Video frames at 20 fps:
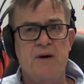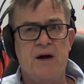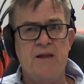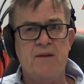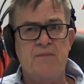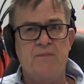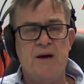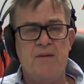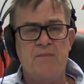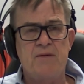by
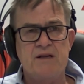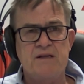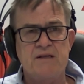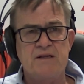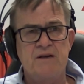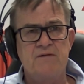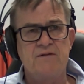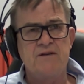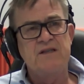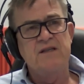the public
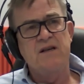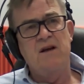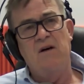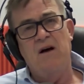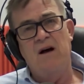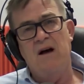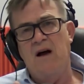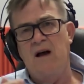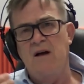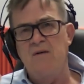service, so
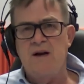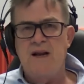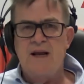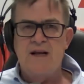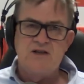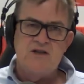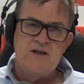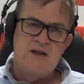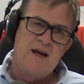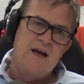I would
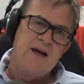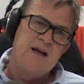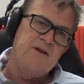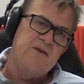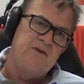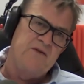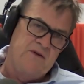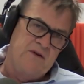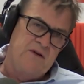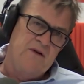actually
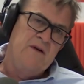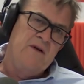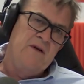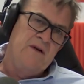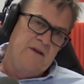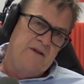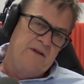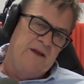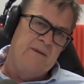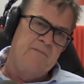argue
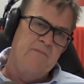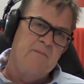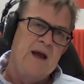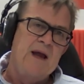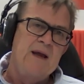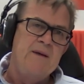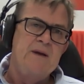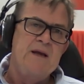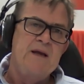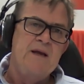that
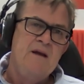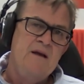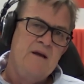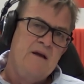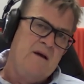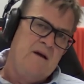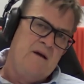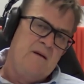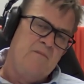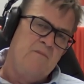maybe
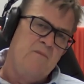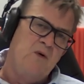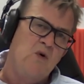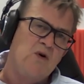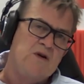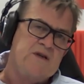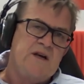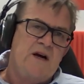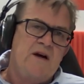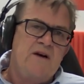
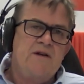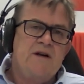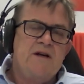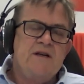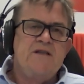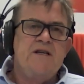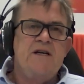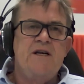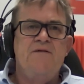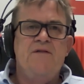more so than
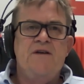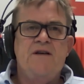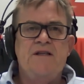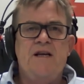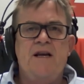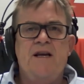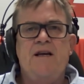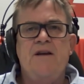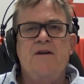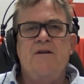a chief
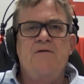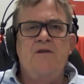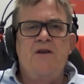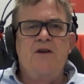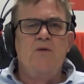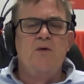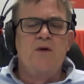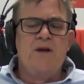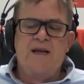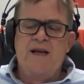executive,
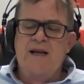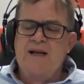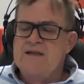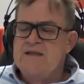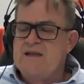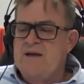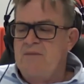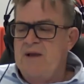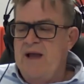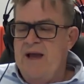you would get
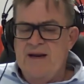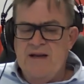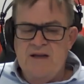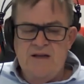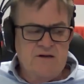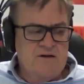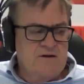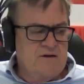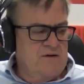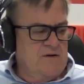some
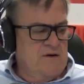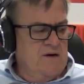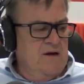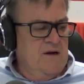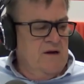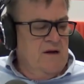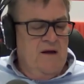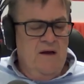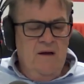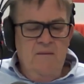latitude.
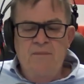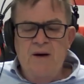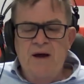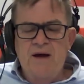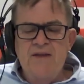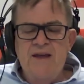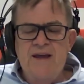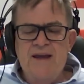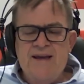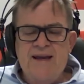
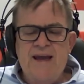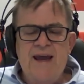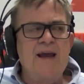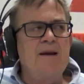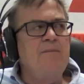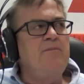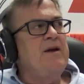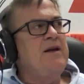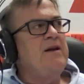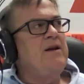But there
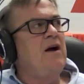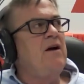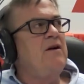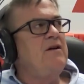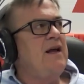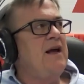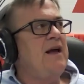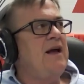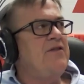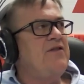can be no
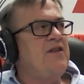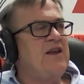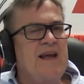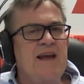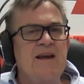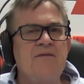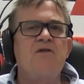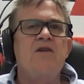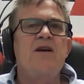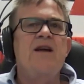doubt that
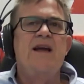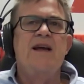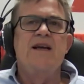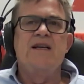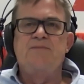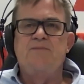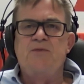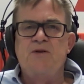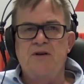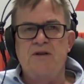every
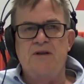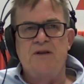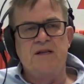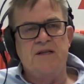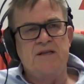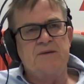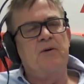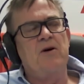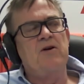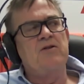expert
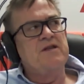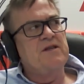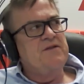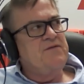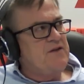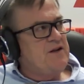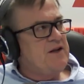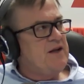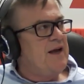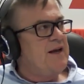that's
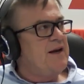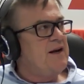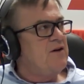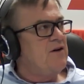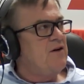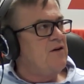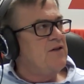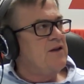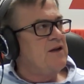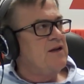
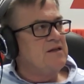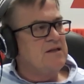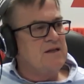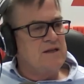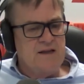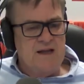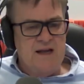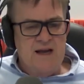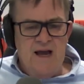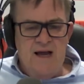pontificated on this
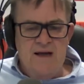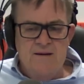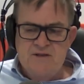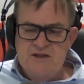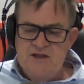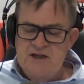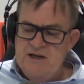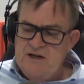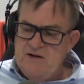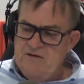and the
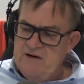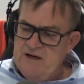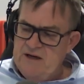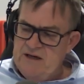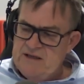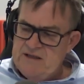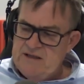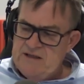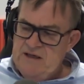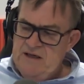armchair
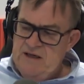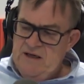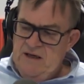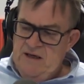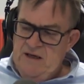critics